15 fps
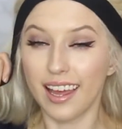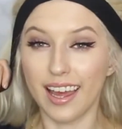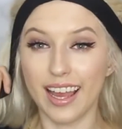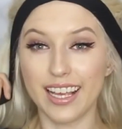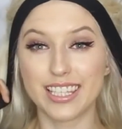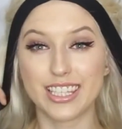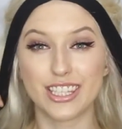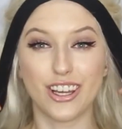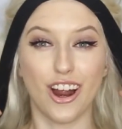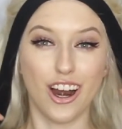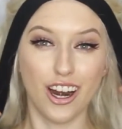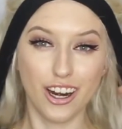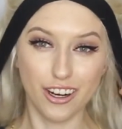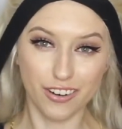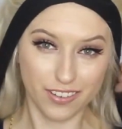a
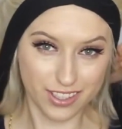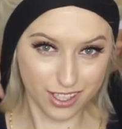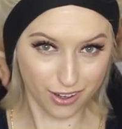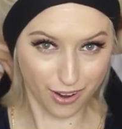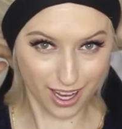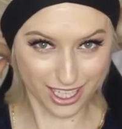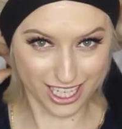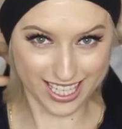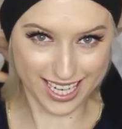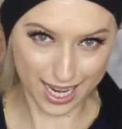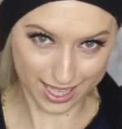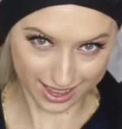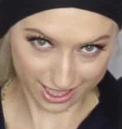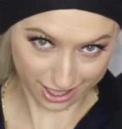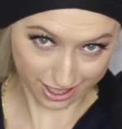scarf. So I'll just
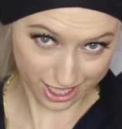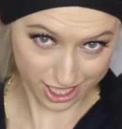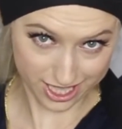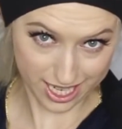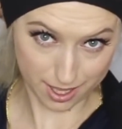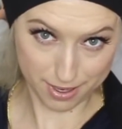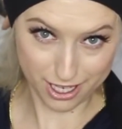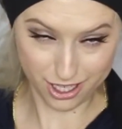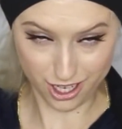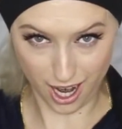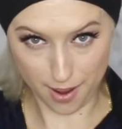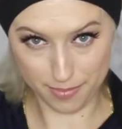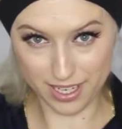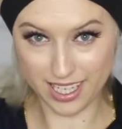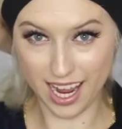literally just take my
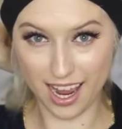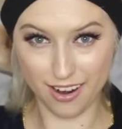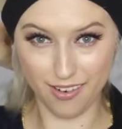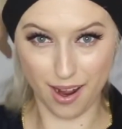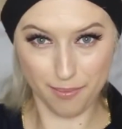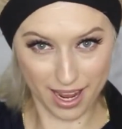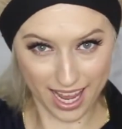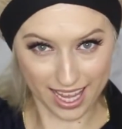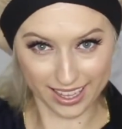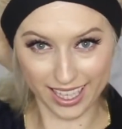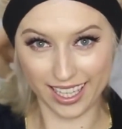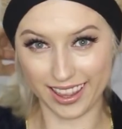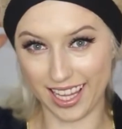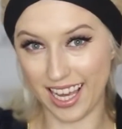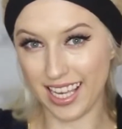strap and tie it around my head
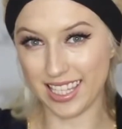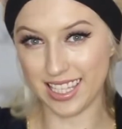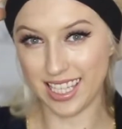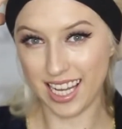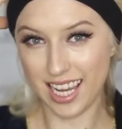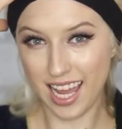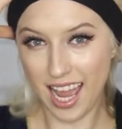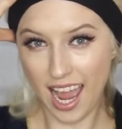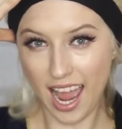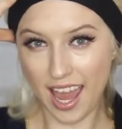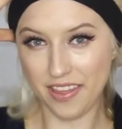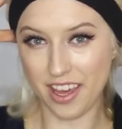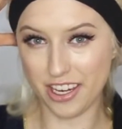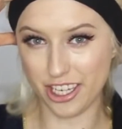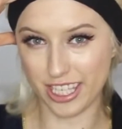like this,
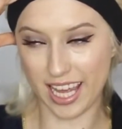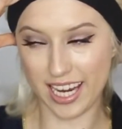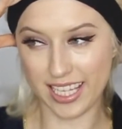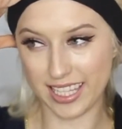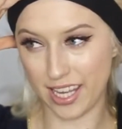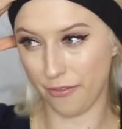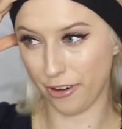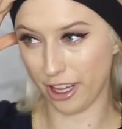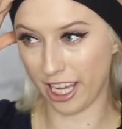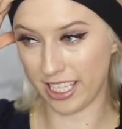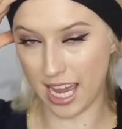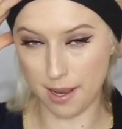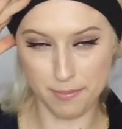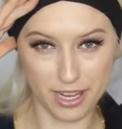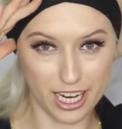and then just let it sit for like
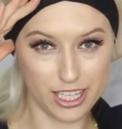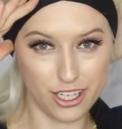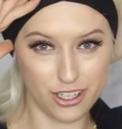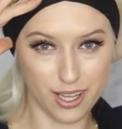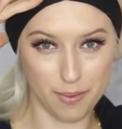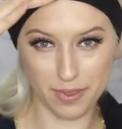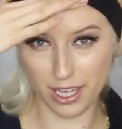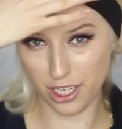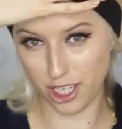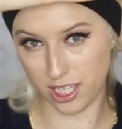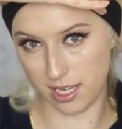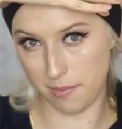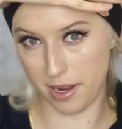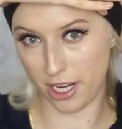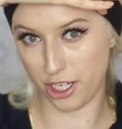10 minutes or something
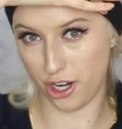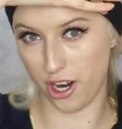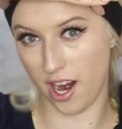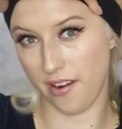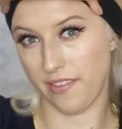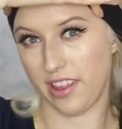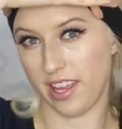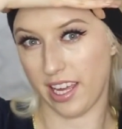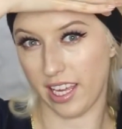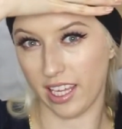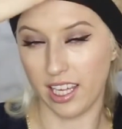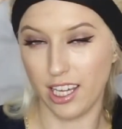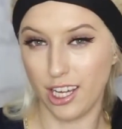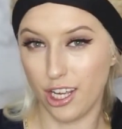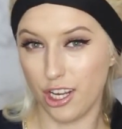just to make sure
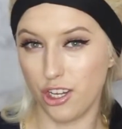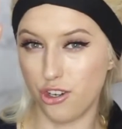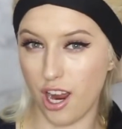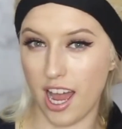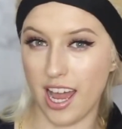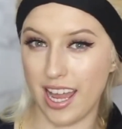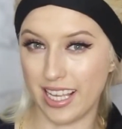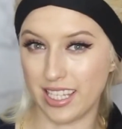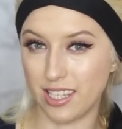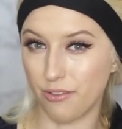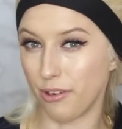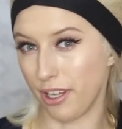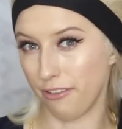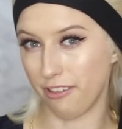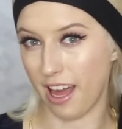everything dries really